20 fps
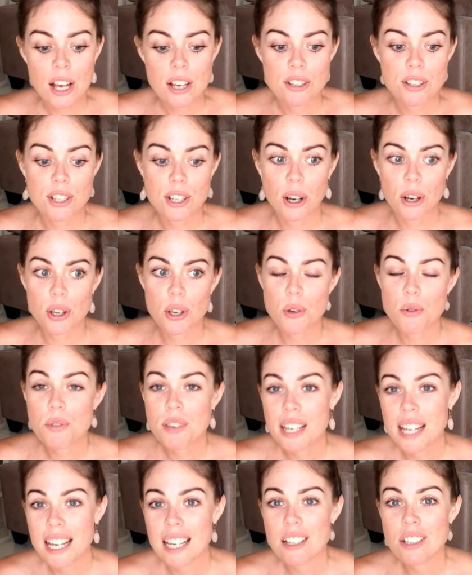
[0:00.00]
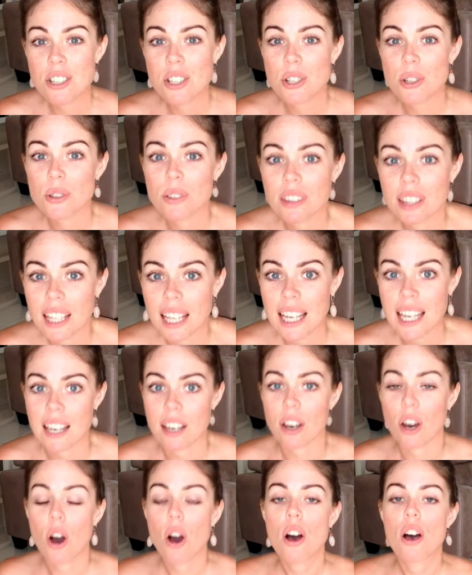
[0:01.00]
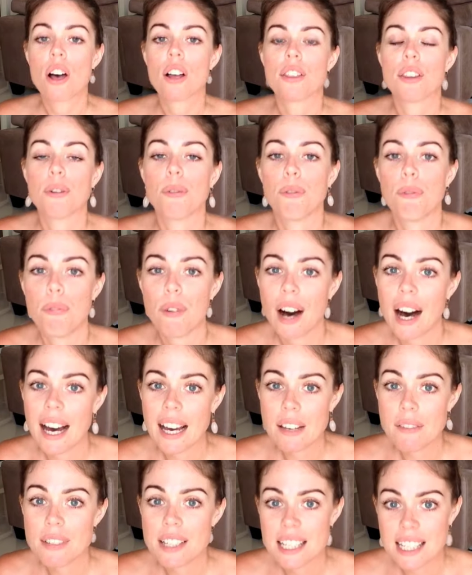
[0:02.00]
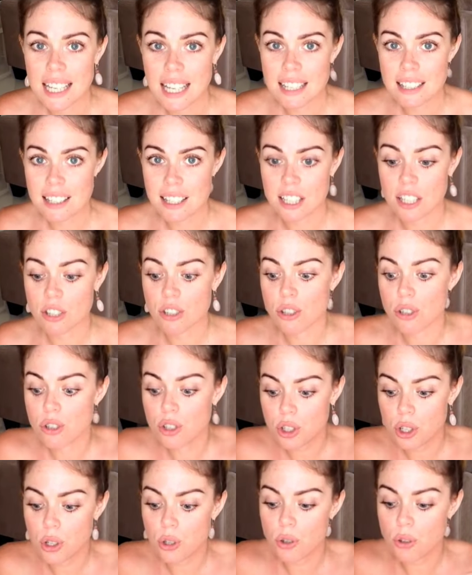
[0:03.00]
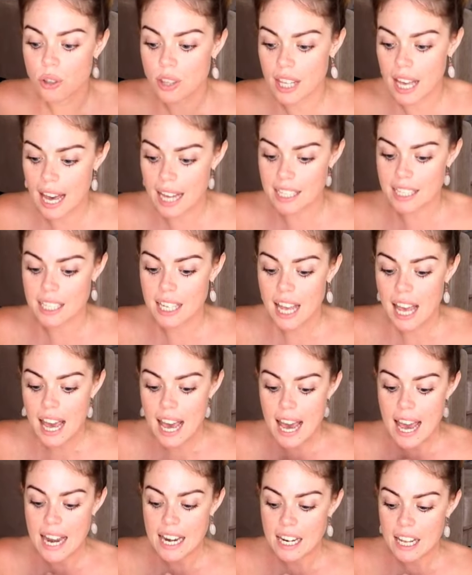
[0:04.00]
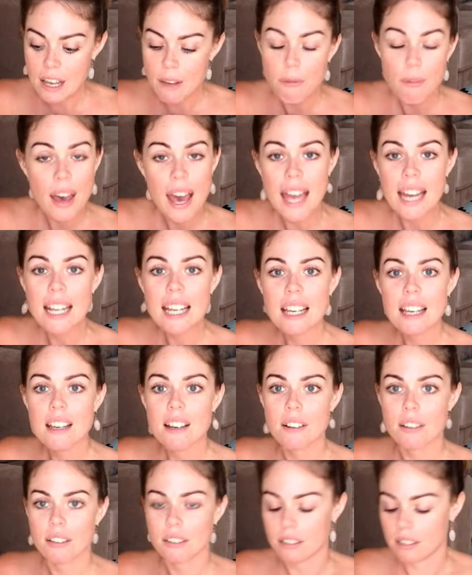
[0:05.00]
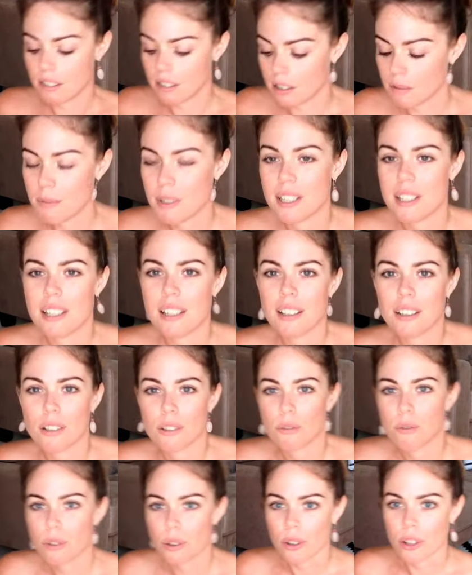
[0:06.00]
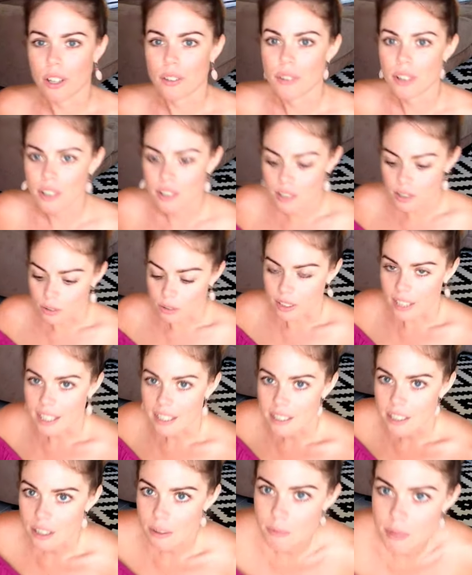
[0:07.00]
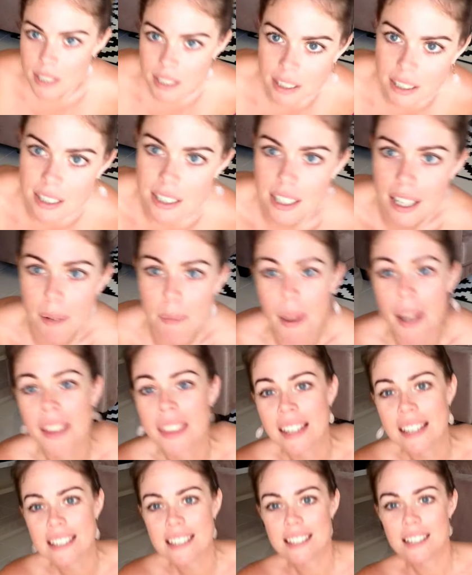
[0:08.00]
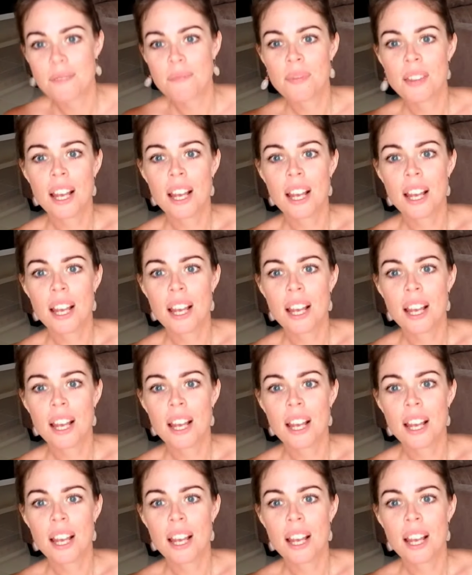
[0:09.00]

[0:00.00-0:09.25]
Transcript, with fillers: So you need to link the five senses to that. And if any I'm just sitting on the floor and I've got sore legs, so I'm just gonna sit up like this.